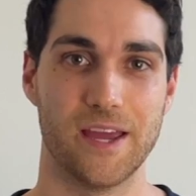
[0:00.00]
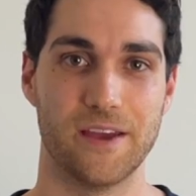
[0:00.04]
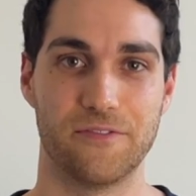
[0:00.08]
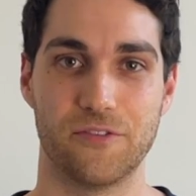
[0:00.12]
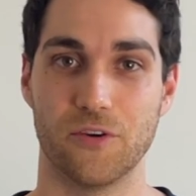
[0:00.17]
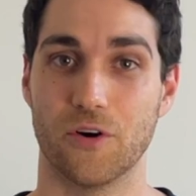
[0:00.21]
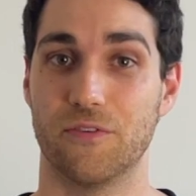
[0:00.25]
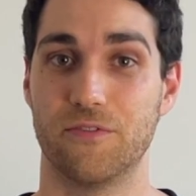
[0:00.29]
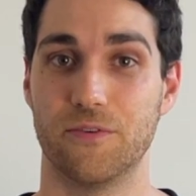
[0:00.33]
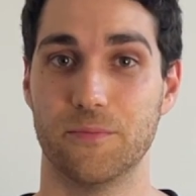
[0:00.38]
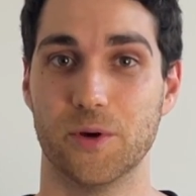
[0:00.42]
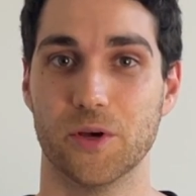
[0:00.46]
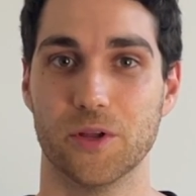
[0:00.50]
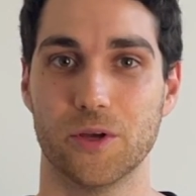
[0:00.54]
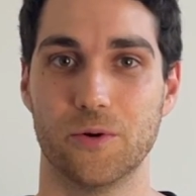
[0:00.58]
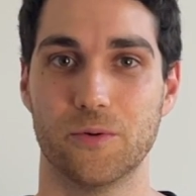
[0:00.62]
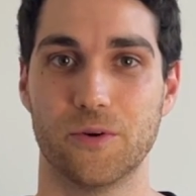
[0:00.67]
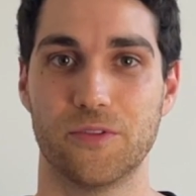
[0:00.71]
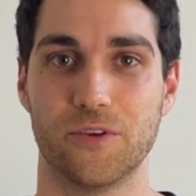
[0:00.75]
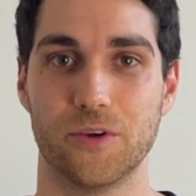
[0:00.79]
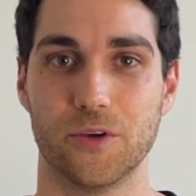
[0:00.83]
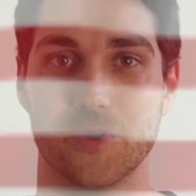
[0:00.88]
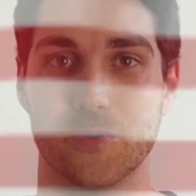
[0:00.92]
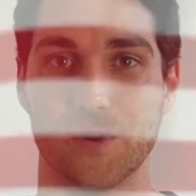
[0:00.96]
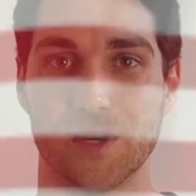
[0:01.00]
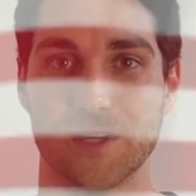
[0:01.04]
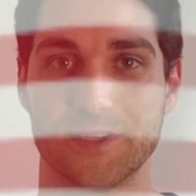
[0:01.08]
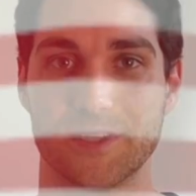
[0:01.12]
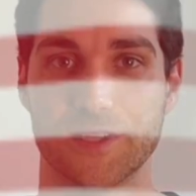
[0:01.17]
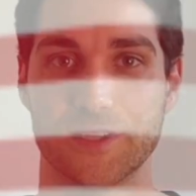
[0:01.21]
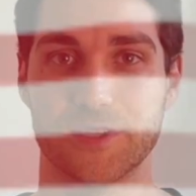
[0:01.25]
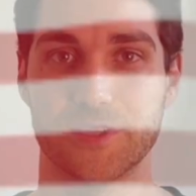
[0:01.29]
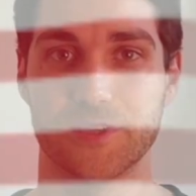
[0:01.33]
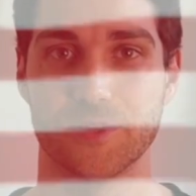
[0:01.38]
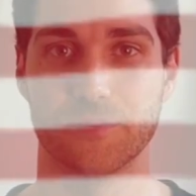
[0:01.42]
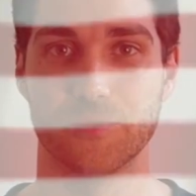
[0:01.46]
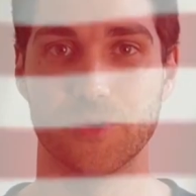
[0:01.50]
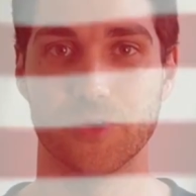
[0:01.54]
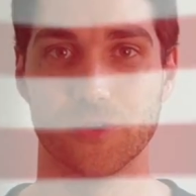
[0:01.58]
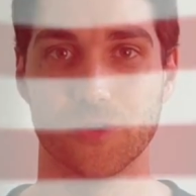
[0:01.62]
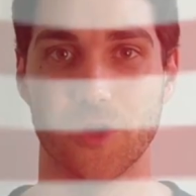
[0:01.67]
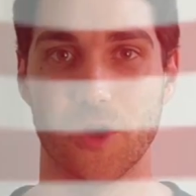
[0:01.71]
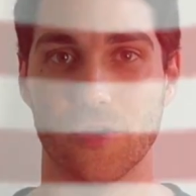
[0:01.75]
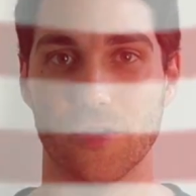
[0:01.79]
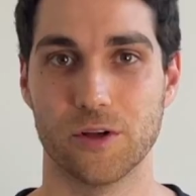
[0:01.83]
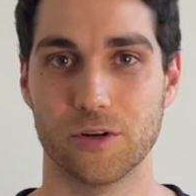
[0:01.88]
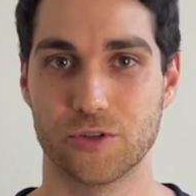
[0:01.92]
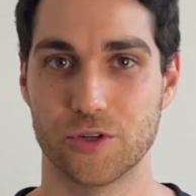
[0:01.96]
If you're familiar with the US system, you'll
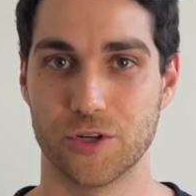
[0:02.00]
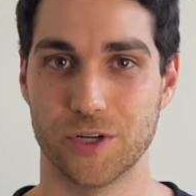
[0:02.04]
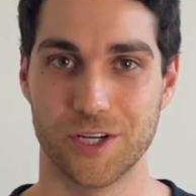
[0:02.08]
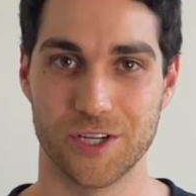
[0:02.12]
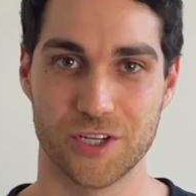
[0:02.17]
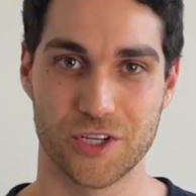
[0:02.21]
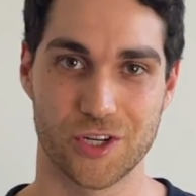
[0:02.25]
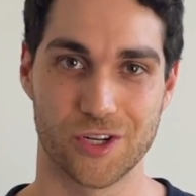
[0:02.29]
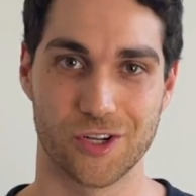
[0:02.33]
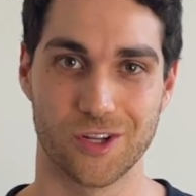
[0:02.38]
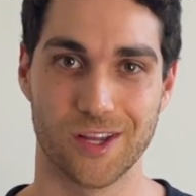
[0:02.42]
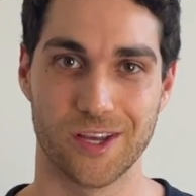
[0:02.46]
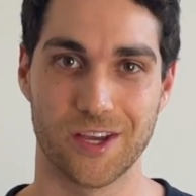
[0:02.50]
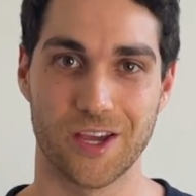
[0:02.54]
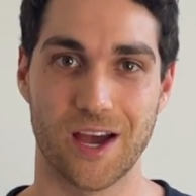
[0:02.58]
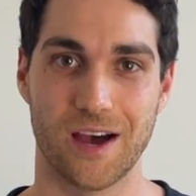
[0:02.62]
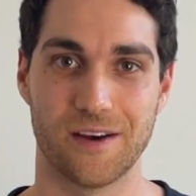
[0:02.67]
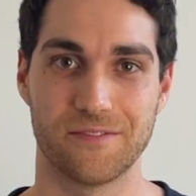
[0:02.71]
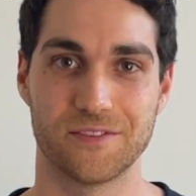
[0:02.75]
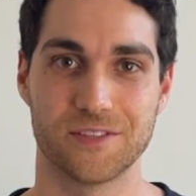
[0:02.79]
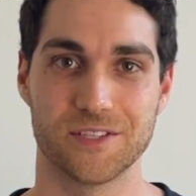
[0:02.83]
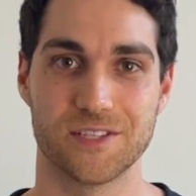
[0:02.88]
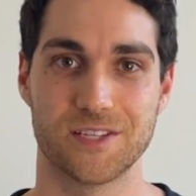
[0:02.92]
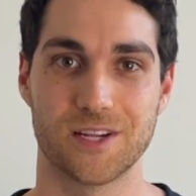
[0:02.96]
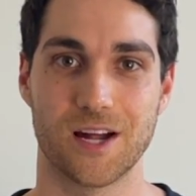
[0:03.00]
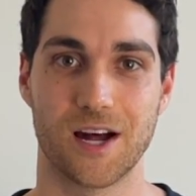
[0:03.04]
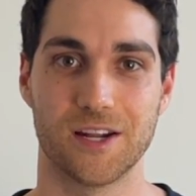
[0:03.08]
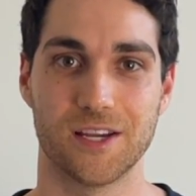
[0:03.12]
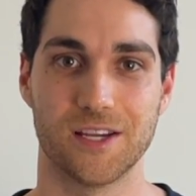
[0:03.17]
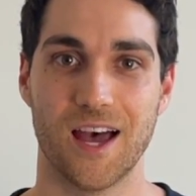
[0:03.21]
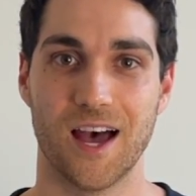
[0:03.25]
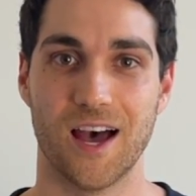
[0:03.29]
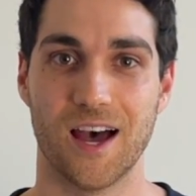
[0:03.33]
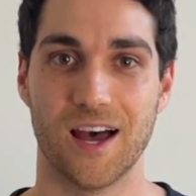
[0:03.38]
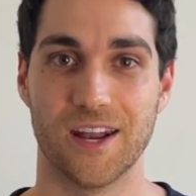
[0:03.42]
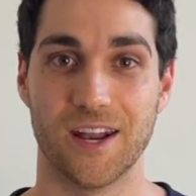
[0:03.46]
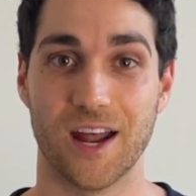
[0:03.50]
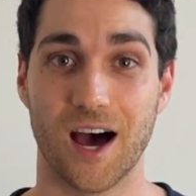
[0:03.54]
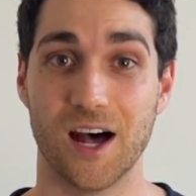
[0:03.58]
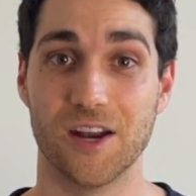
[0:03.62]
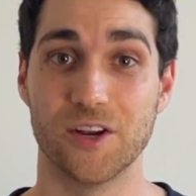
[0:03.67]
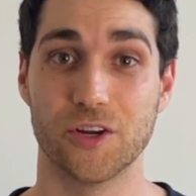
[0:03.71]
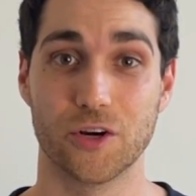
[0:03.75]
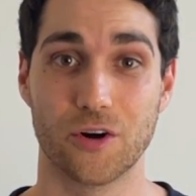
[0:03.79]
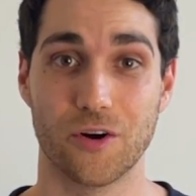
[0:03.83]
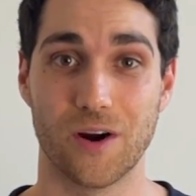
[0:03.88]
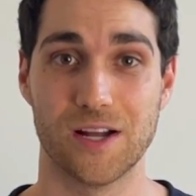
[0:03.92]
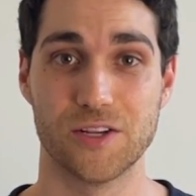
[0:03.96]
know that traditionally, you have to study an
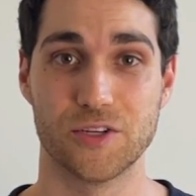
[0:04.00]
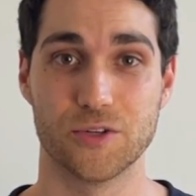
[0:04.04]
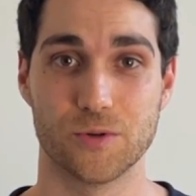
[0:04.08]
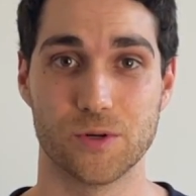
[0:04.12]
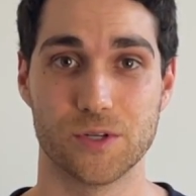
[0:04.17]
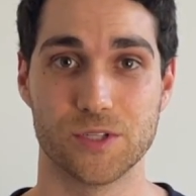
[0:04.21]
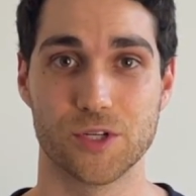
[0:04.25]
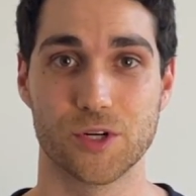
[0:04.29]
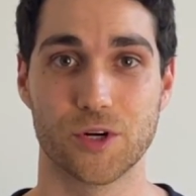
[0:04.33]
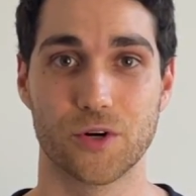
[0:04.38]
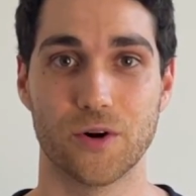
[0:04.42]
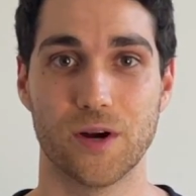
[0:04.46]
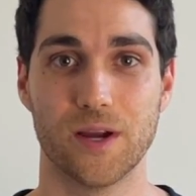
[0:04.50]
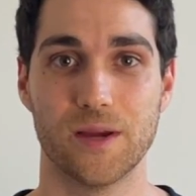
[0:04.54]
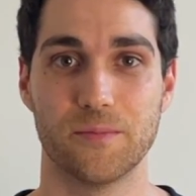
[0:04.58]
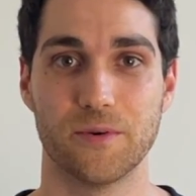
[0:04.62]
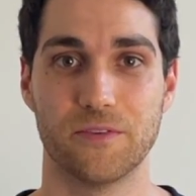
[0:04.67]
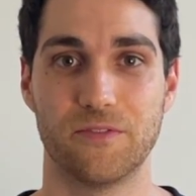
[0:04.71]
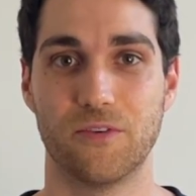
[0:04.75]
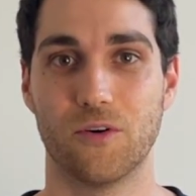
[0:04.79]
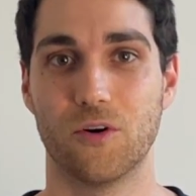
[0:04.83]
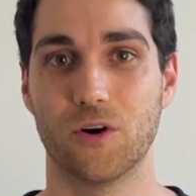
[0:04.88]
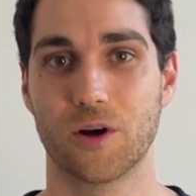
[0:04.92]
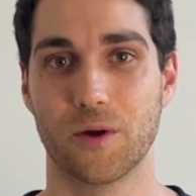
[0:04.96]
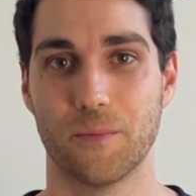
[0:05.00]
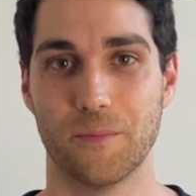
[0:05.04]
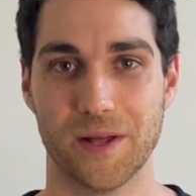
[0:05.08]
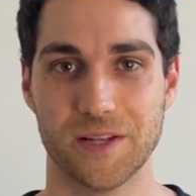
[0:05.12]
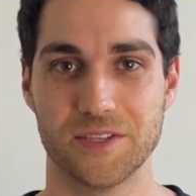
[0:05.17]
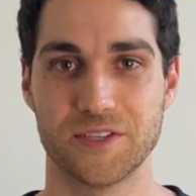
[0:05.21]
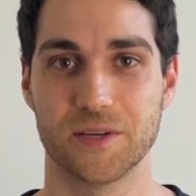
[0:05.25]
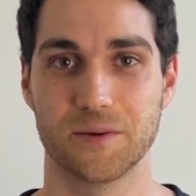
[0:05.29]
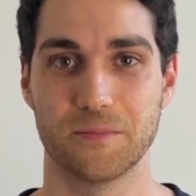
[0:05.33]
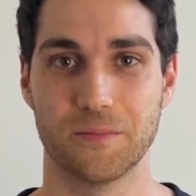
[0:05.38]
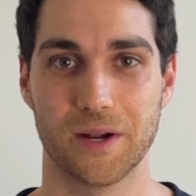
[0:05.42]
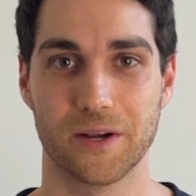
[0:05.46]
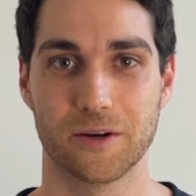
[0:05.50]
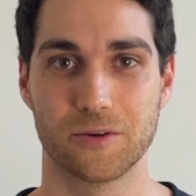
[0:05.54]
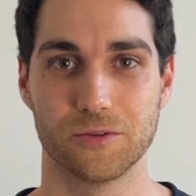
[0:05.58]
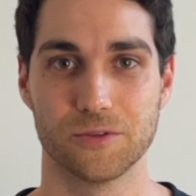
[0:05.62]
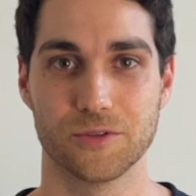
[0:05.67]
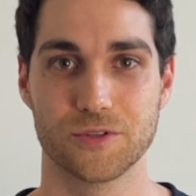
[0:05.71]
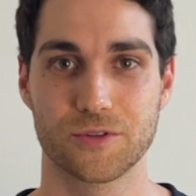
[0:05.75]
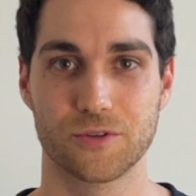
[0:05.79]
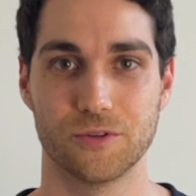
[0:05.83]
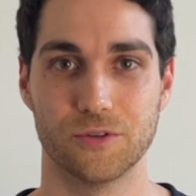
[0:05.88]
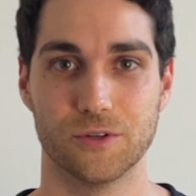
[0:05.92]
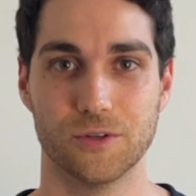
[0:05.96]
undergraduate degree before commencing medical
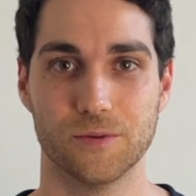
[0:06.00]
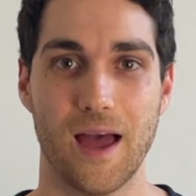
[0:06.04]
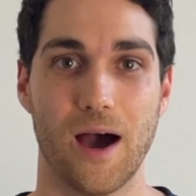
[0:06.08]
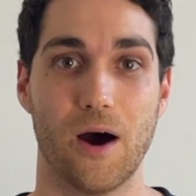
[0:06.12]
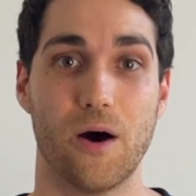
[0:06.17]
school.